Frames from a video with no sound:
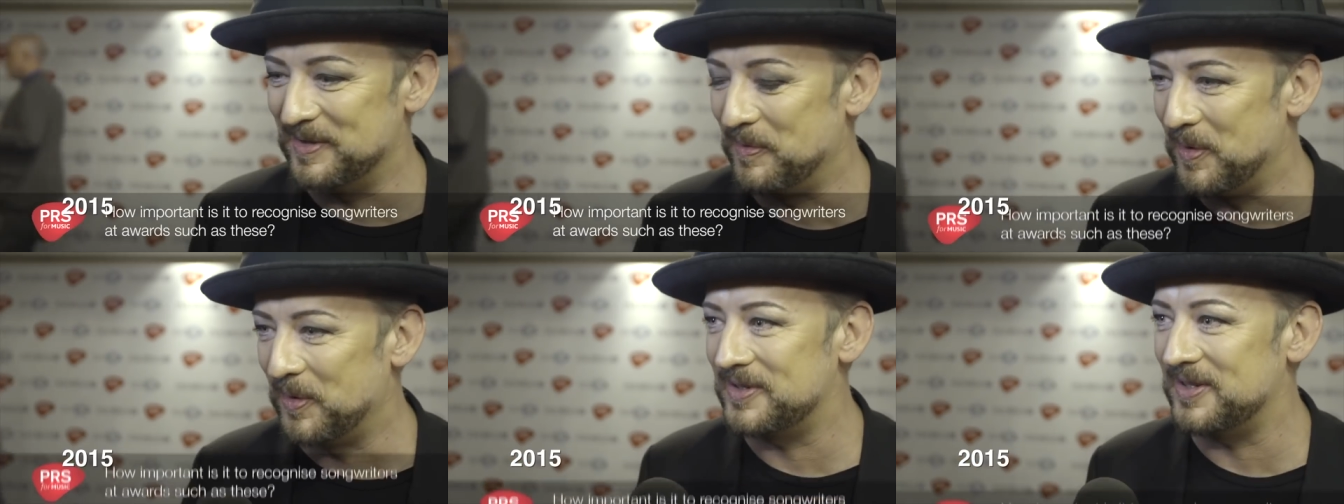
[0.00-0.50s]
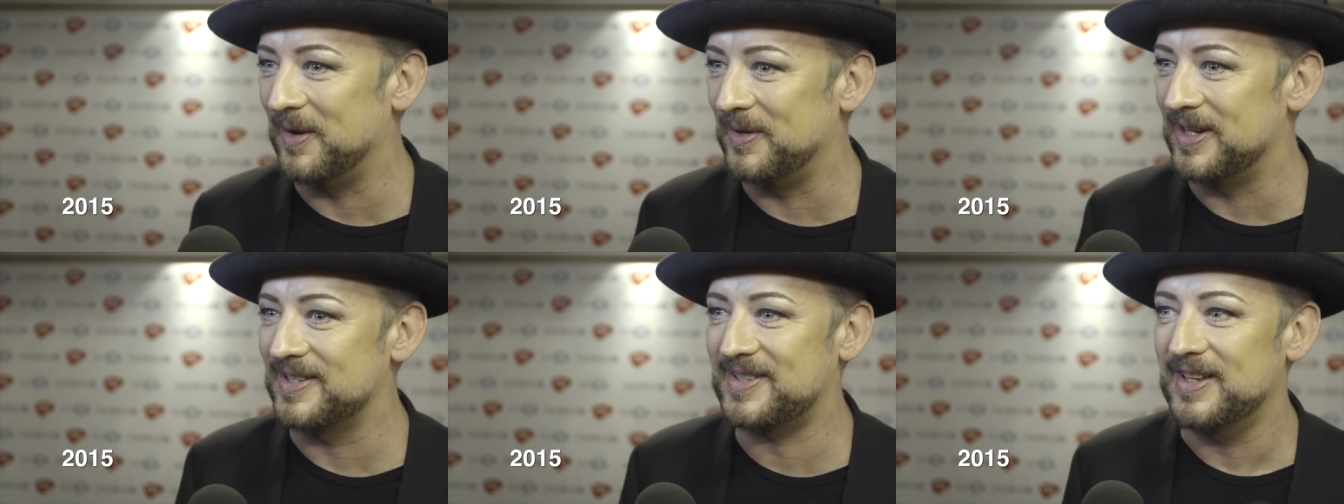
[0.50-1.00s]
an award, you know,
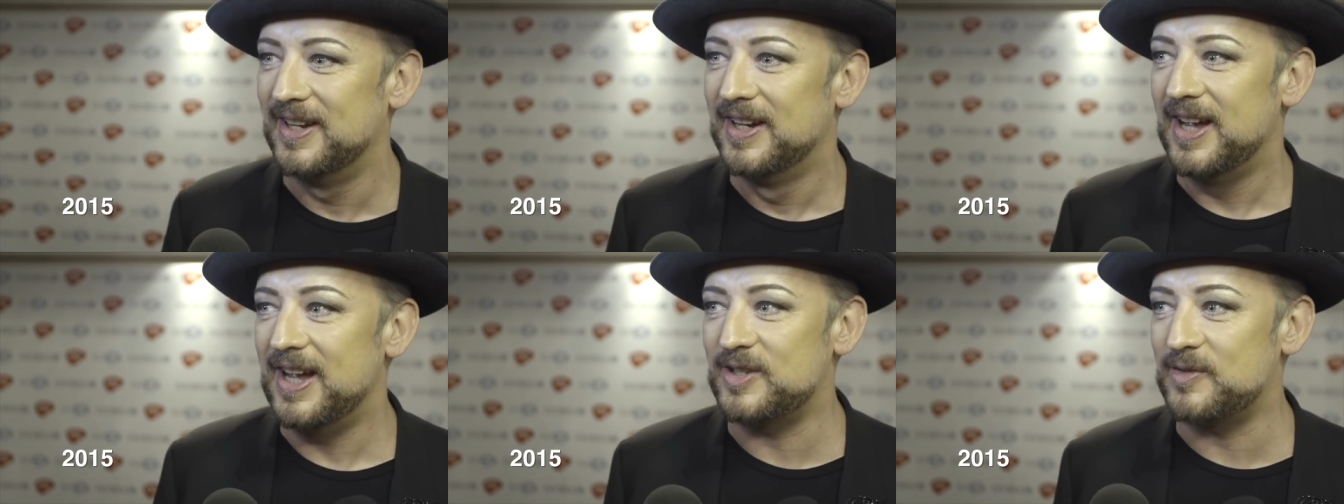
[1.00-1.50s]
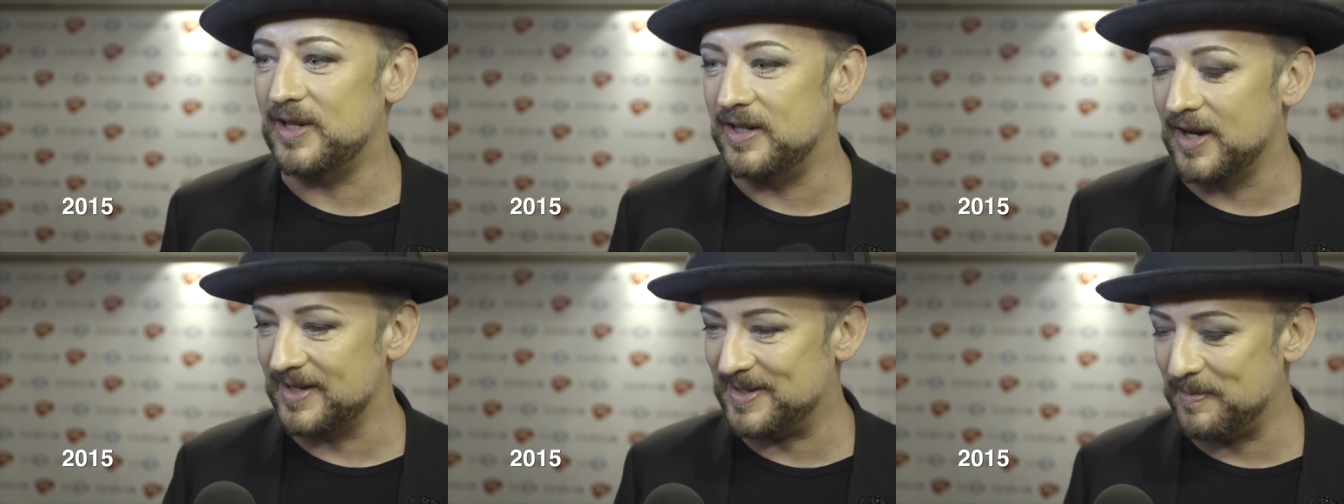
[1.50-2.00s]
and it's it's really
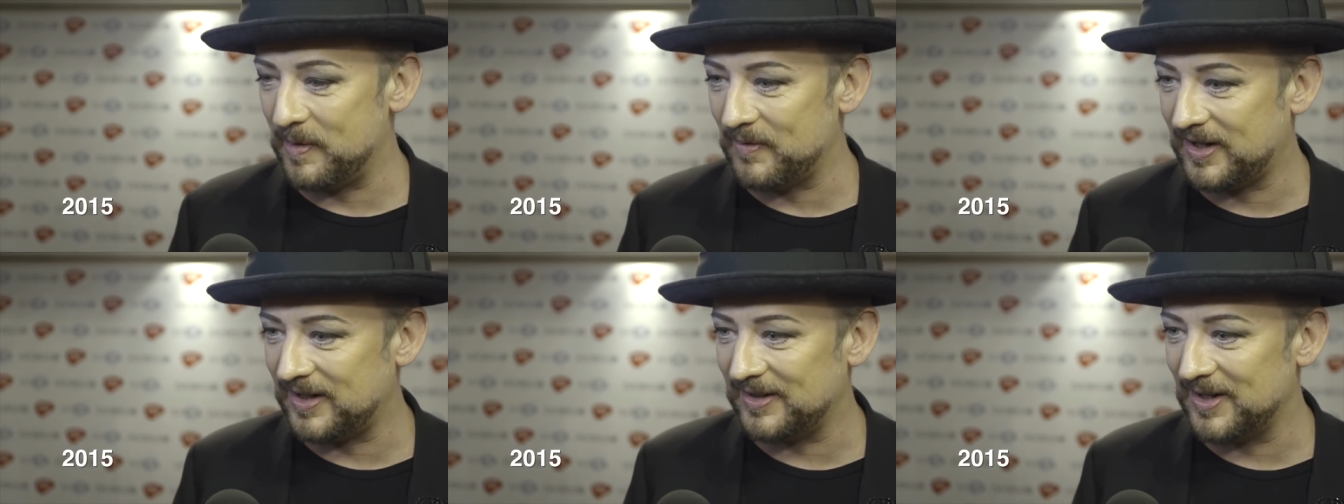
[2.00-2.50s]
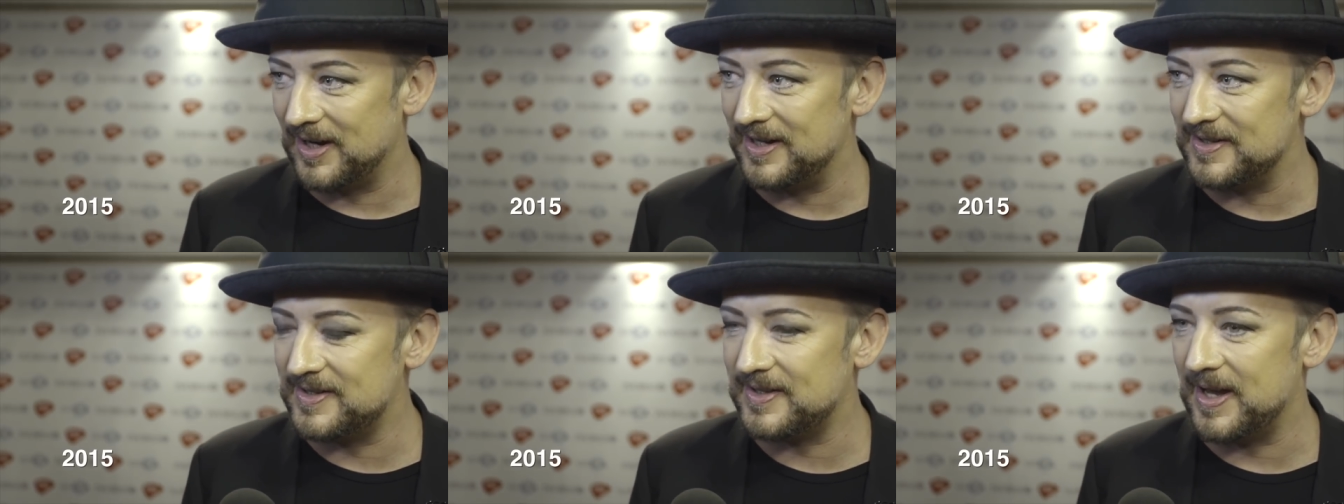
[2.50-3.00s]
nice to be
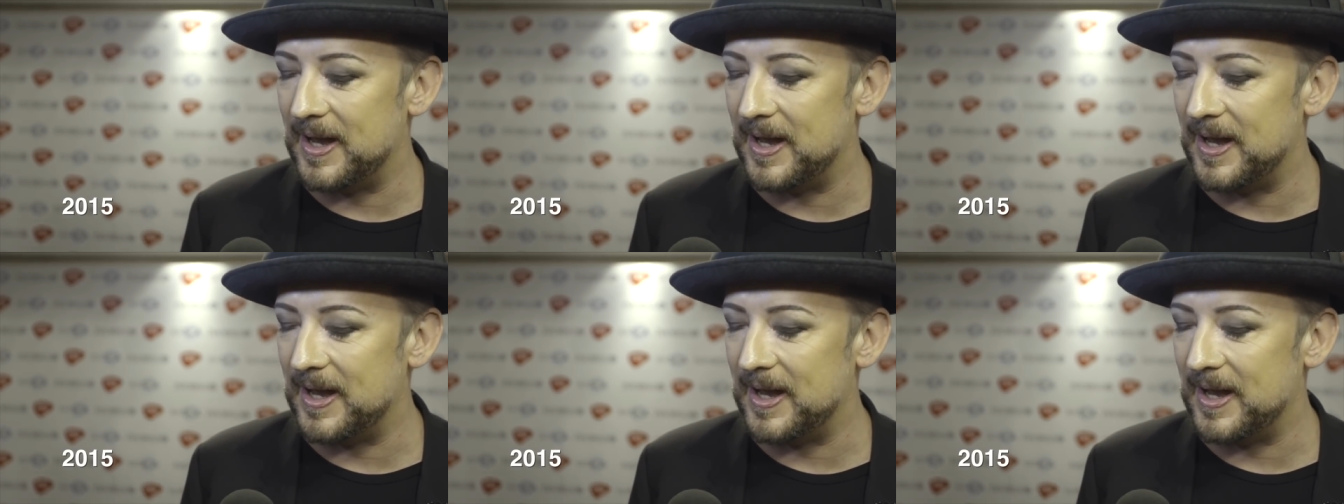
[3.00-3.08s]
recognised.